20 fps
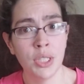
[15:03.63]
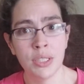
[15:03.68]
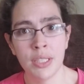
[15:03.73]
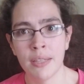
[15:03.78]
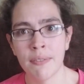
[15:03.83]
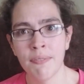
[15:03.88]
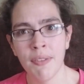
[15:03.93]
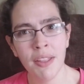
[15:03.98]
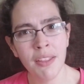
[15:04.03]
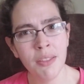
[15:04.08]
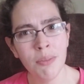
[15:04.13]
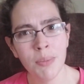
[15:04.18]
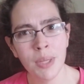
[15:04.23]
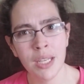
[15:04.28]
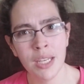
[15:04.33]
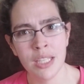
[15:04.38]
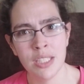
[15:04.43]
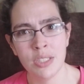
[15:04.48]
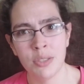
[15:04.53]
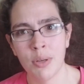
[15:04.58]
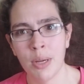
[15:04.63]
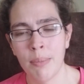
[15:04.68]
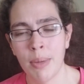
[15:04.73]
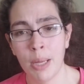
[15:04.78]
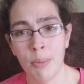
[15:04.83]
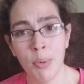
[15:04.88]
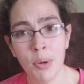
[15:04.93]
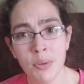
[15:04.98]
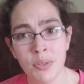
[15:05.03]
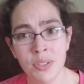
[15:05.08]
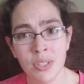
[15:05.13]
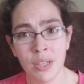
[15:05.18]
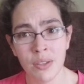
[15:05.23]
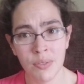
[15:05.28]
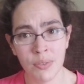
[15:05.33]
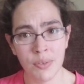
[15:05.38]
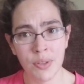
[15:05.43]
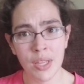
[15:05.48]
Like, follow me on Instagram. I post stuff.